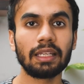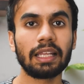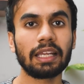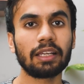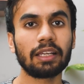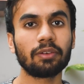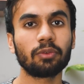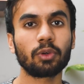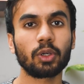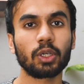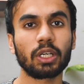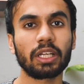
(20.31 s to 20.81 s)
Like
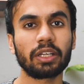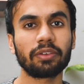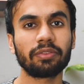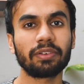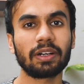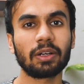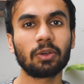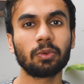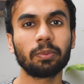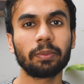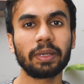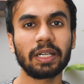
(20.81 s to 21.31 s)
what I
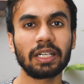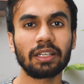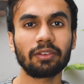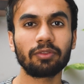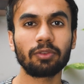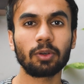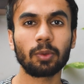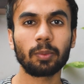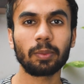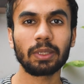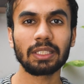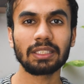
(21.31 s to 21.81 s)
found better
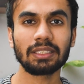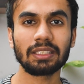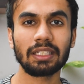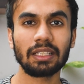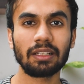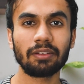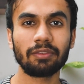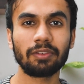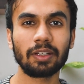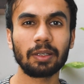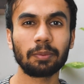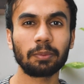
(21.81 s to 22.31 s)
for
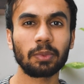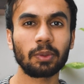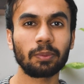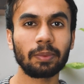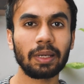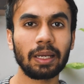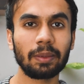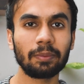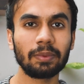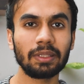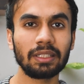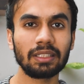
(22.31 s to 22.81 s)
myself, and
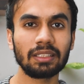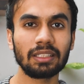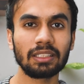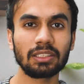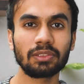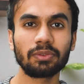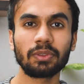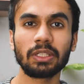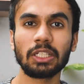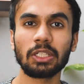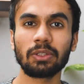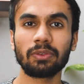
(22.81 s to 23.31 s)
probably this
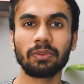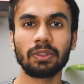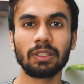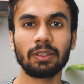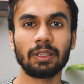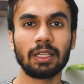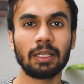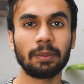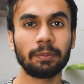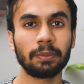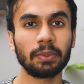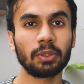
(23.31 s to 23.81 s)
video will
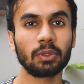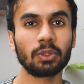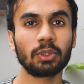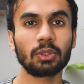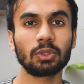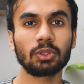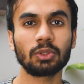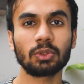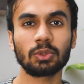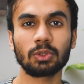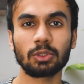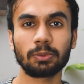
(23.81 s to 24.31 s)
help you to
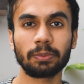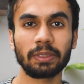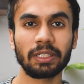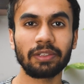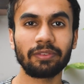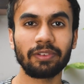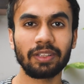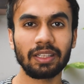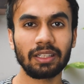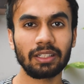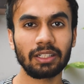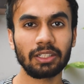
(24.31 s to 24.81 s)
choose
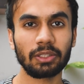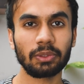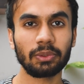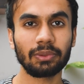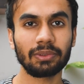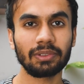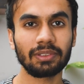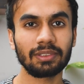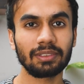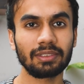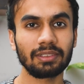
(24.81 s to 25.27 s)
between the two.